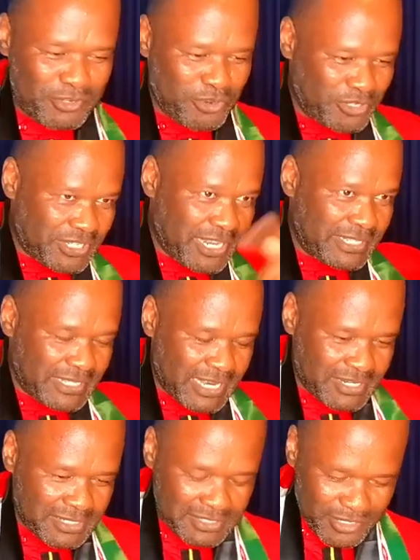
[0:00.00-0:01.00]
a video, which I
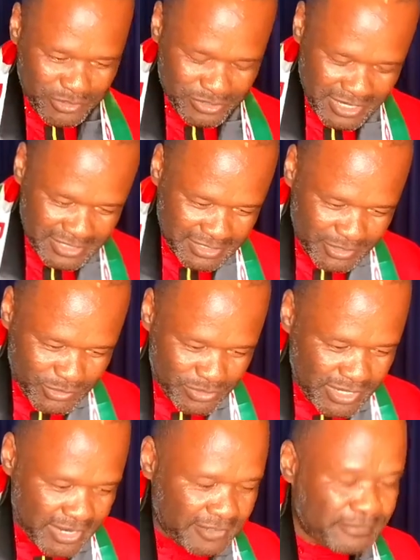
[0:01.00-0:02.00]
started circulating
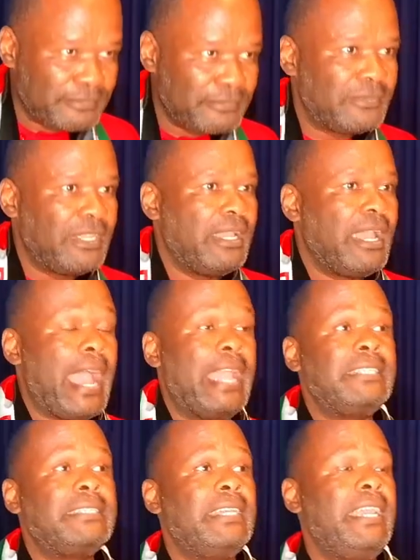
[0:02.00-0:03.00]
today,
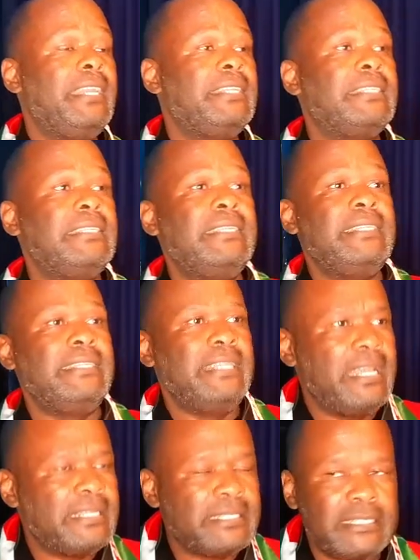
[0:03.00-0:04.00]
I said,
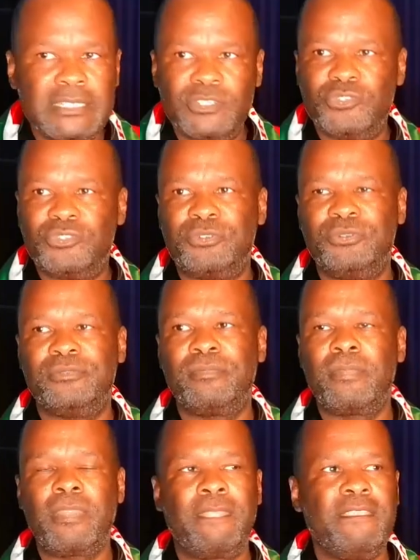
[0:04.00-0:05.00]
yes, it is true
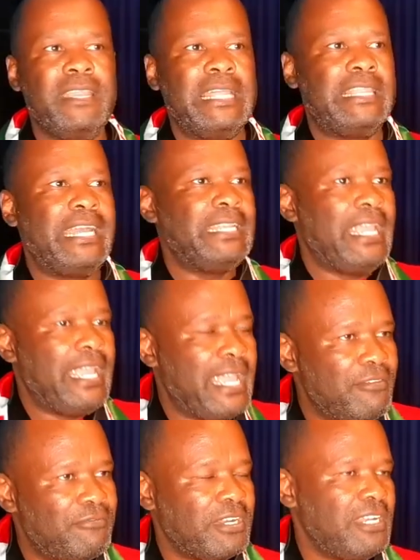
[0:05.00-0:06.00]
that
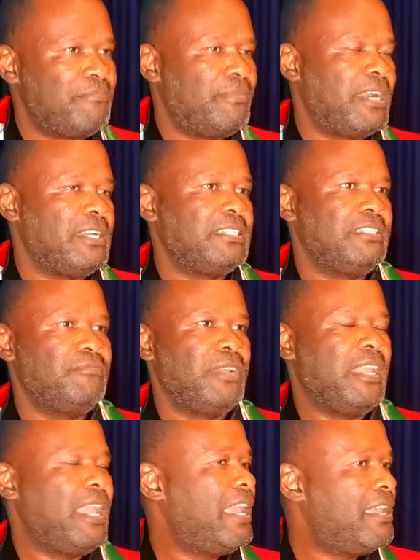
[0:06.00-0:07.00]
every
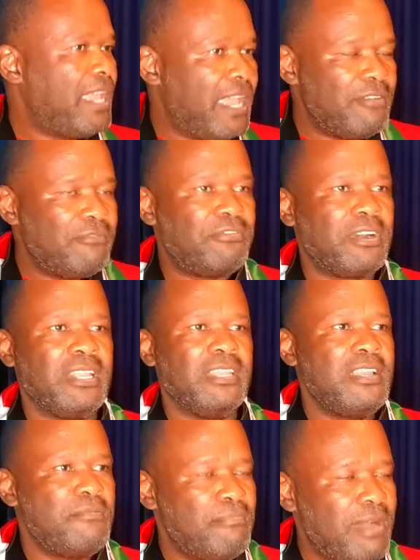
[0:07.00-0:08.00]
liberation,
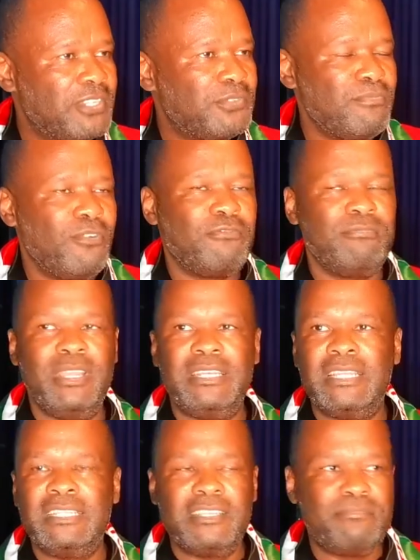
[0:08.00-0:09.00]
every mass
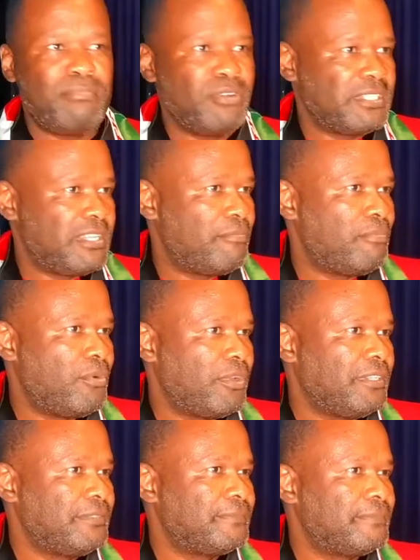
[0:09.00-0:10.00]
movement is a poster
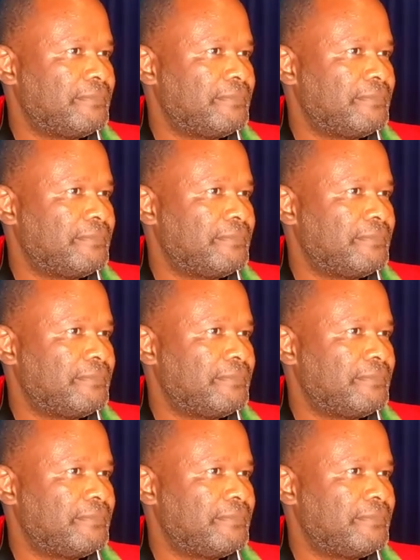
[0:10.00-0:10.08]
boy